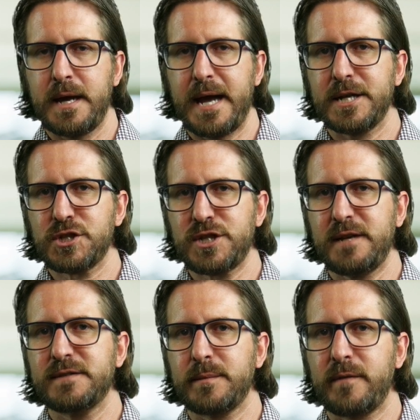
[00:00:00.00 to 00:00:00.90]
and
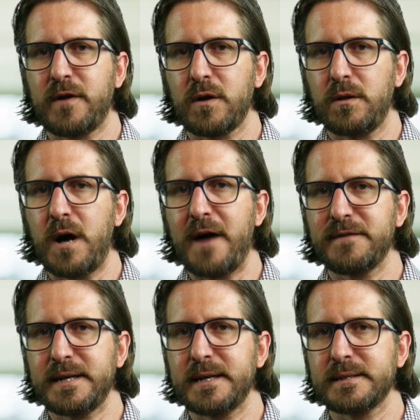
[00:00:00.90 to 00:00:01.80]
achieve some of our
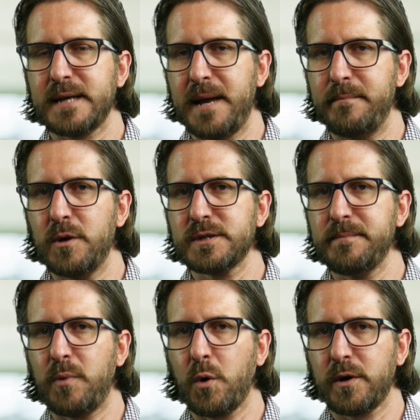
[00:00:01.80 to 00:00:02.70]
loftiest and most
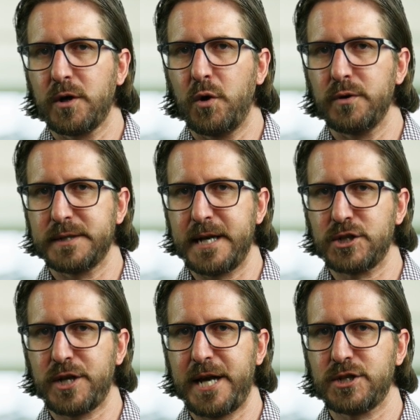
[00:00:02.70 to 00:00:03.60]
important goals in
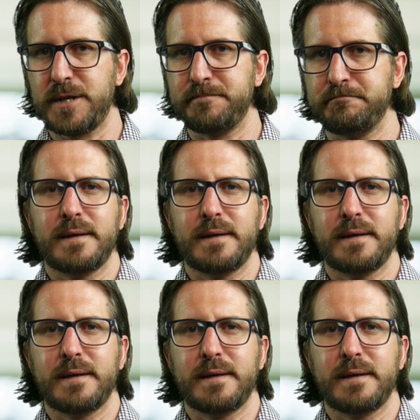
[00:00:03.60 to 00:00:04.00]
education.